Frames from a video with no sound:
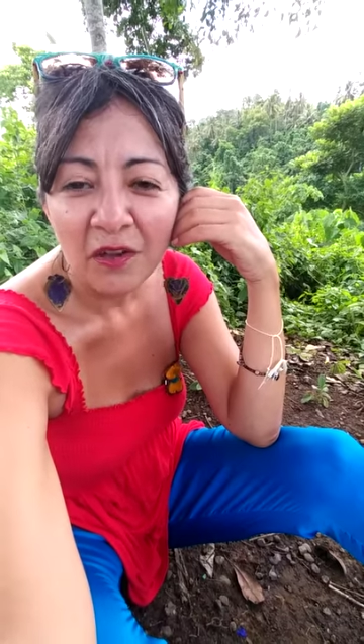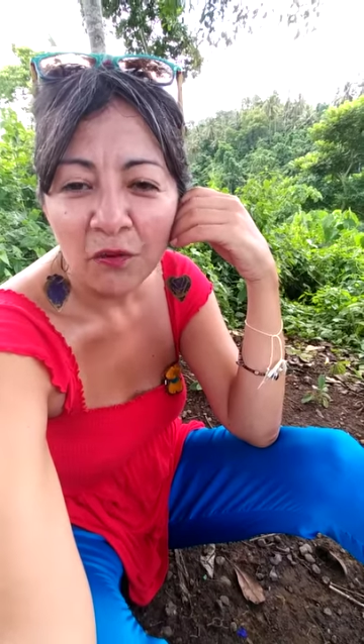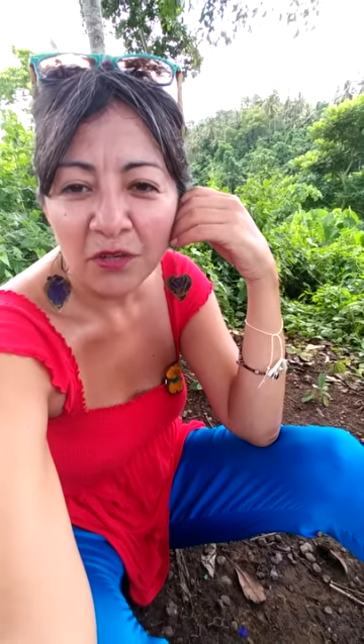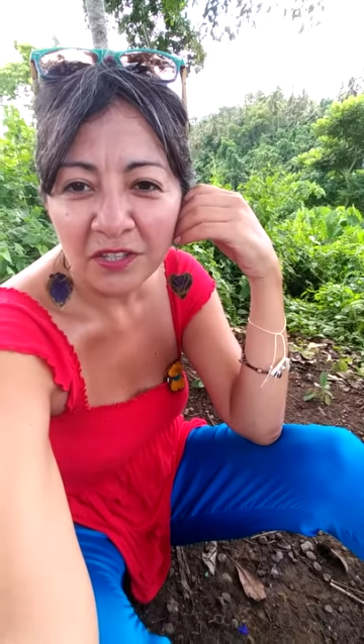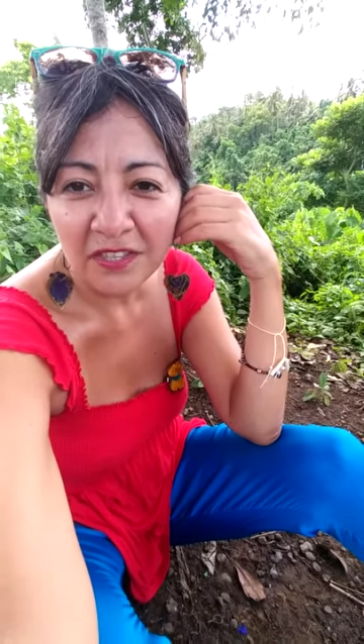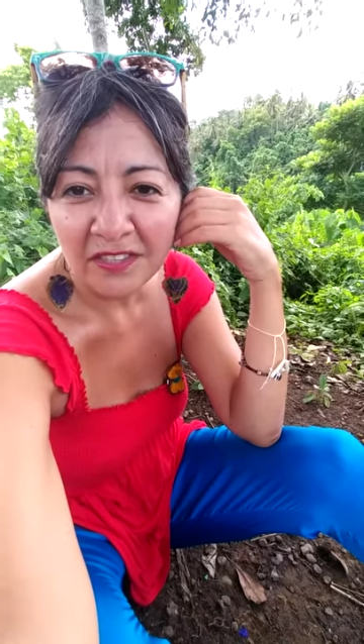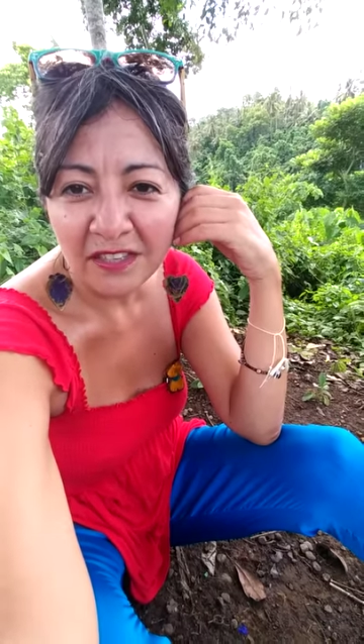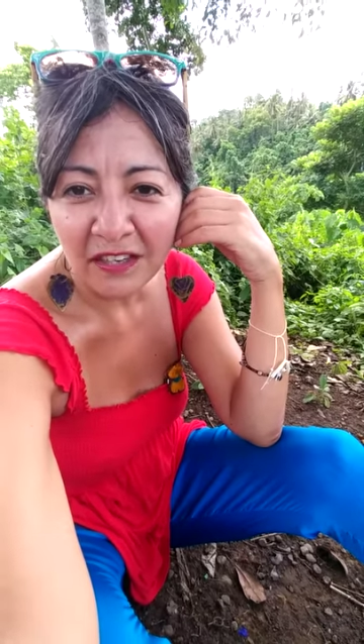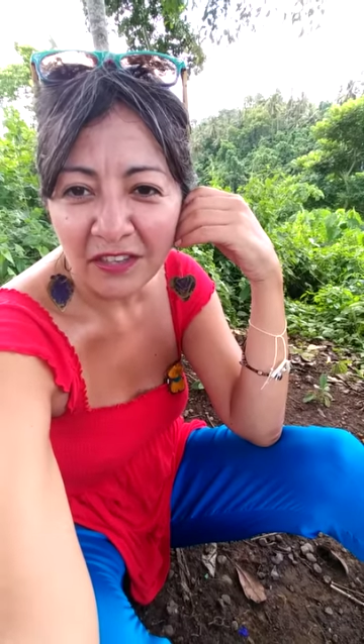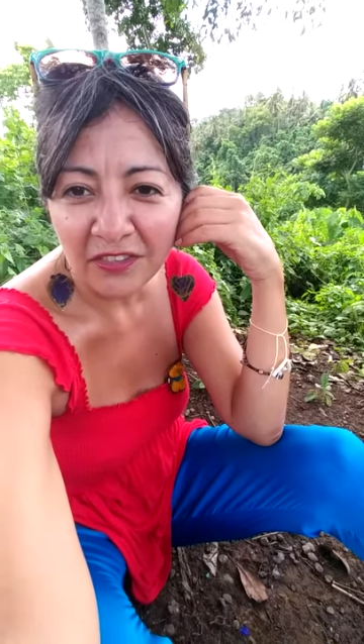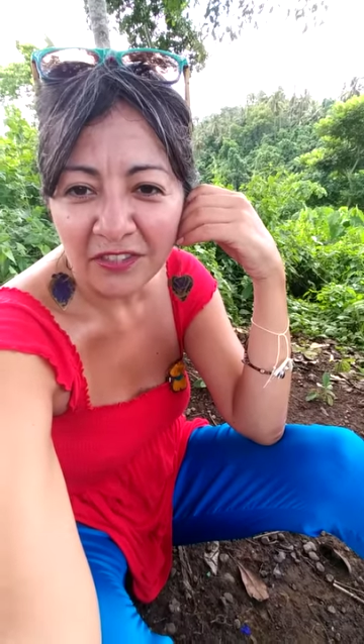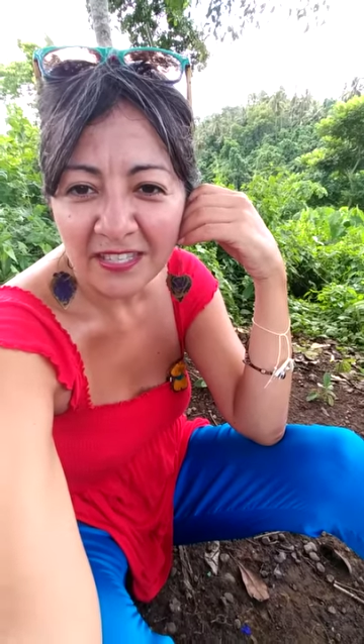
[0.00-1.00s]
What are the
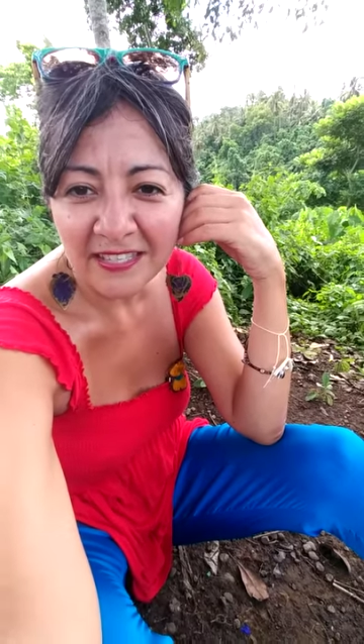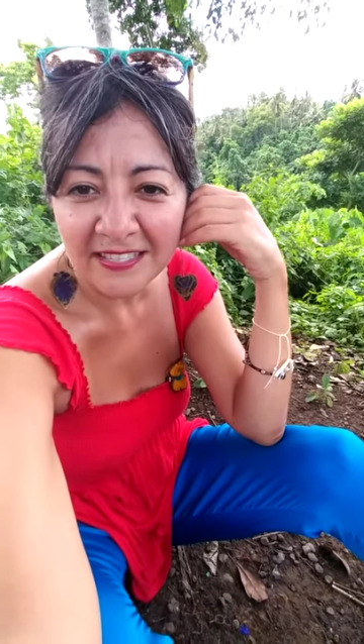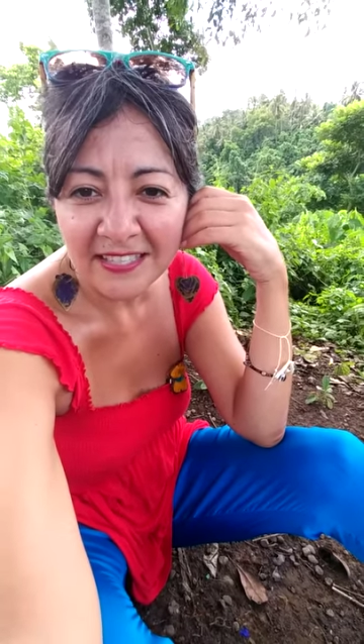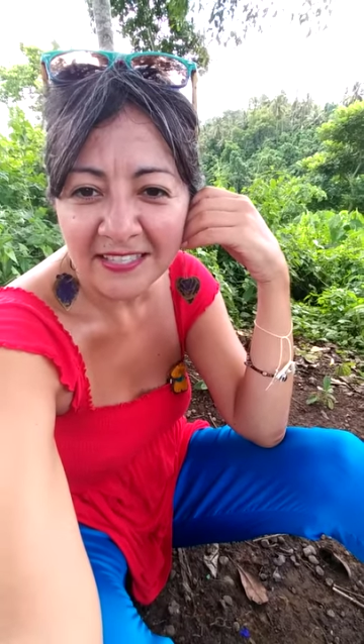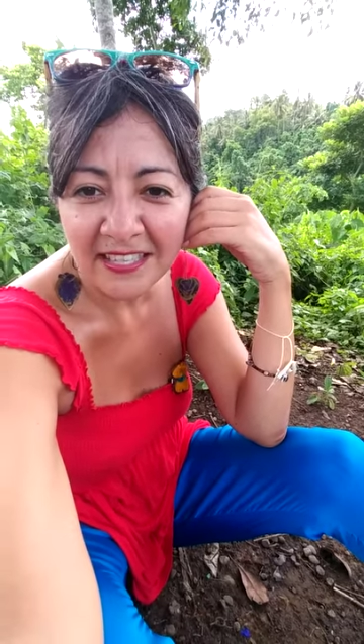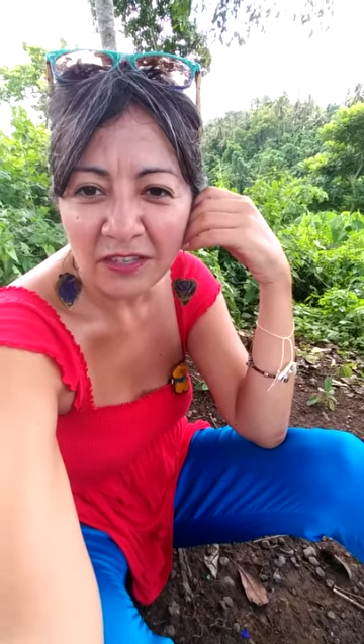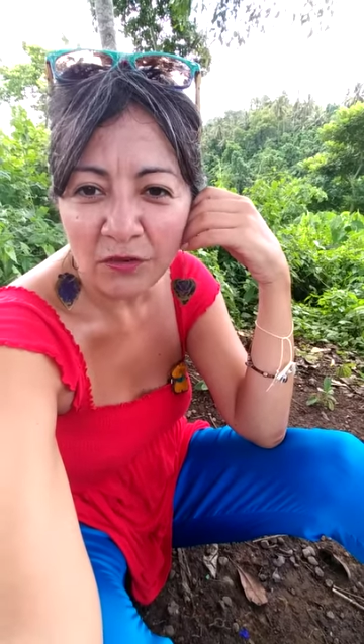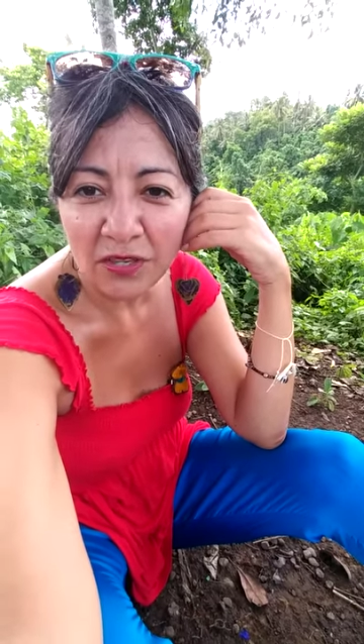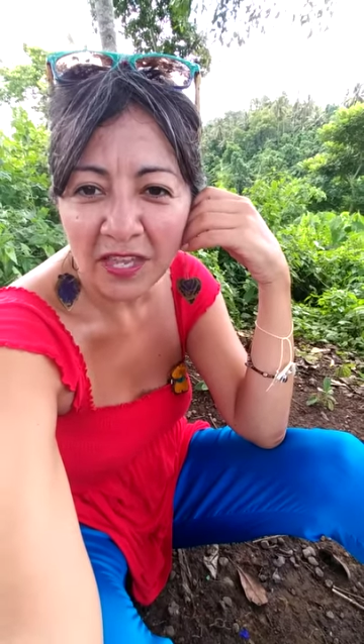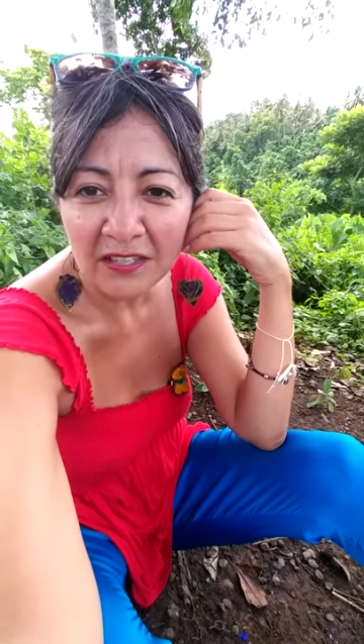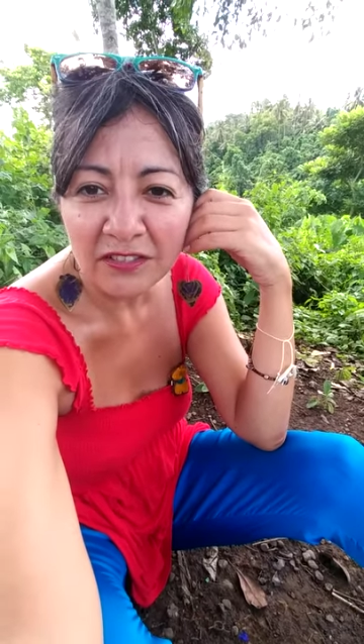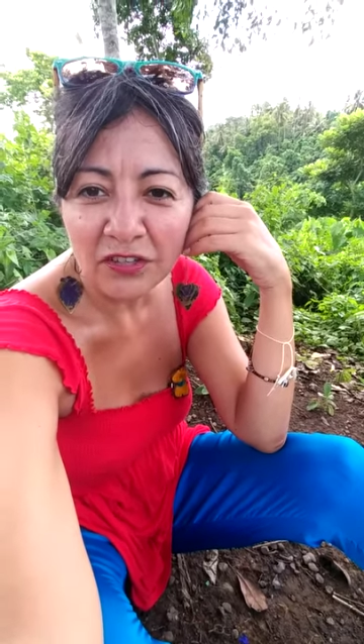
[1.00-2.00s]
other senses that you
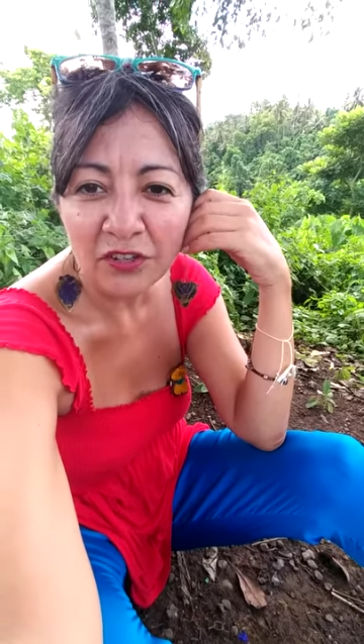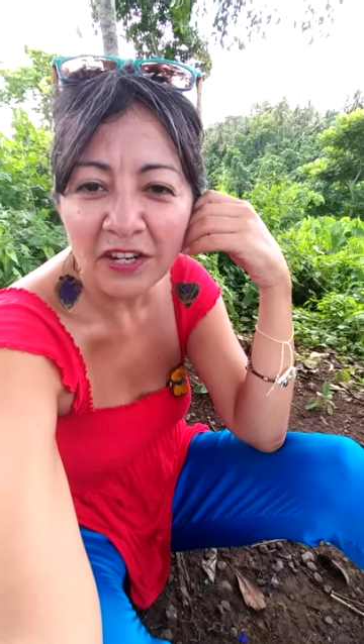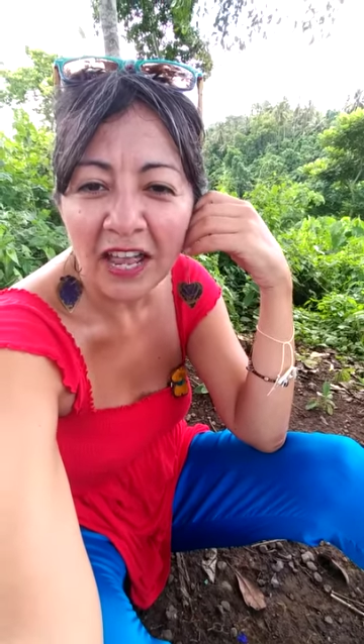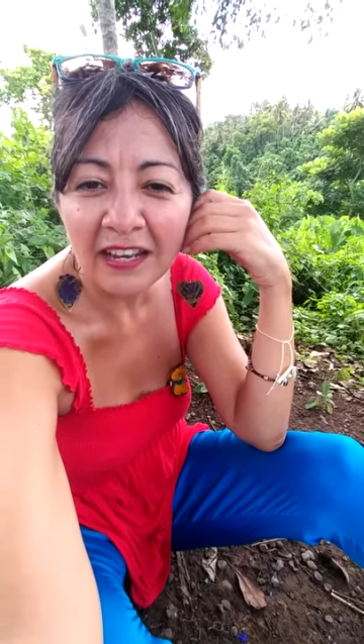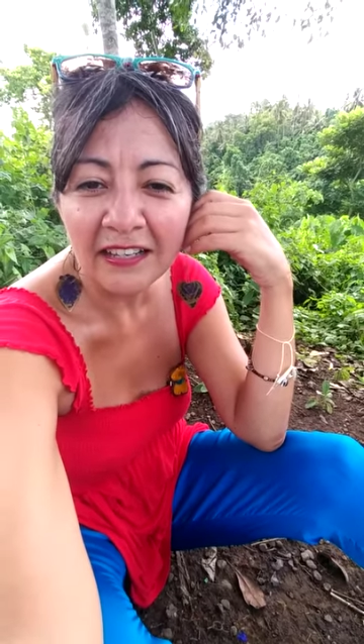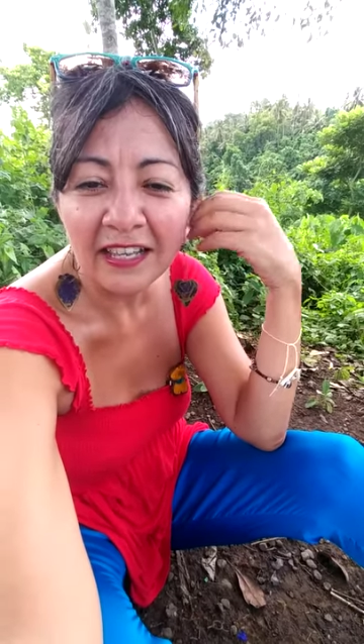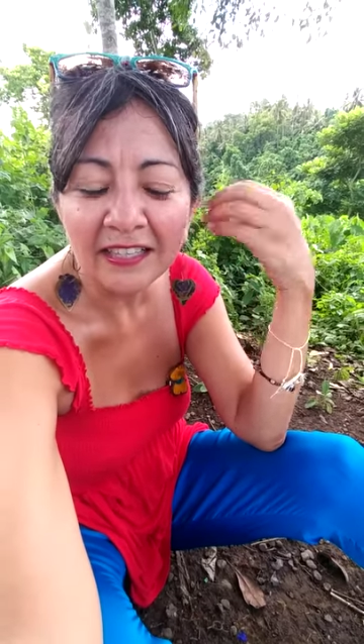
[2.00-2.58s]
can turn on,